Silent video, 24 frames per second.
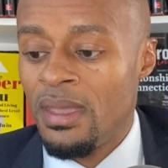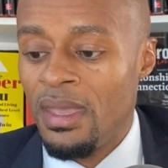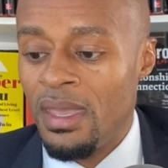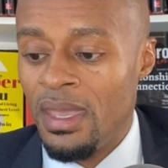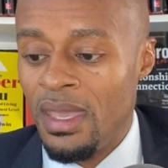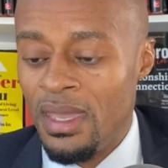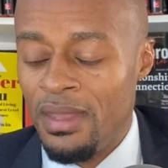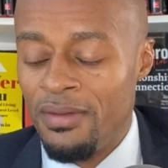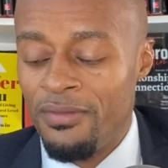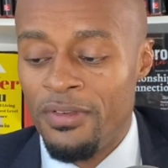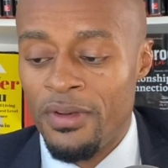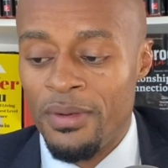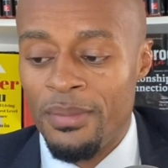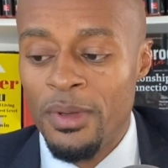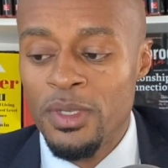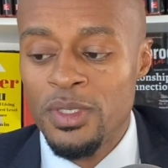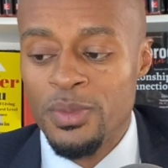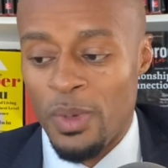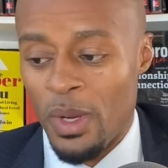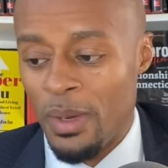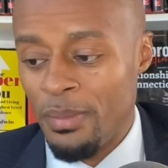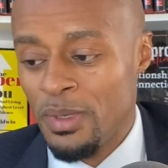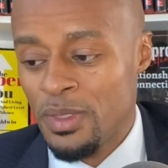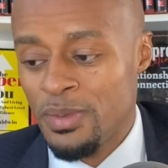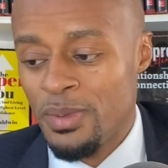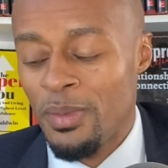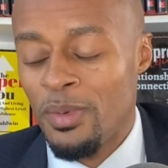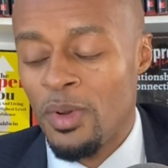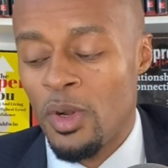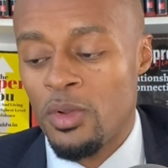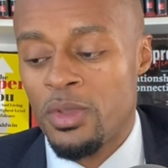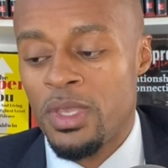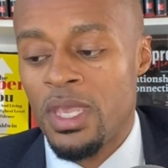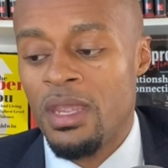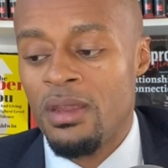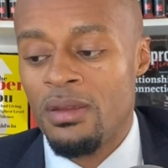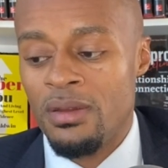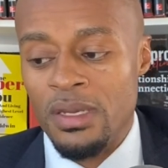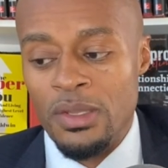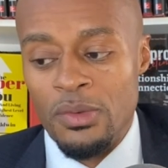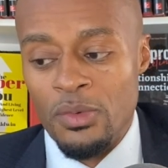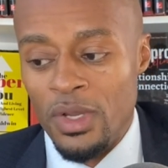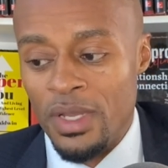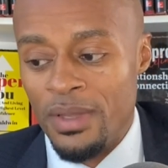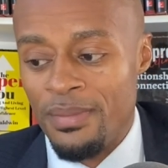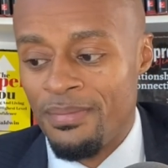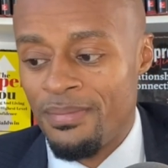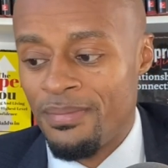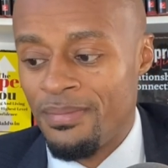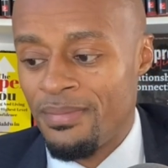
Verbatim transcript: And for the most part, most people don't care anyway.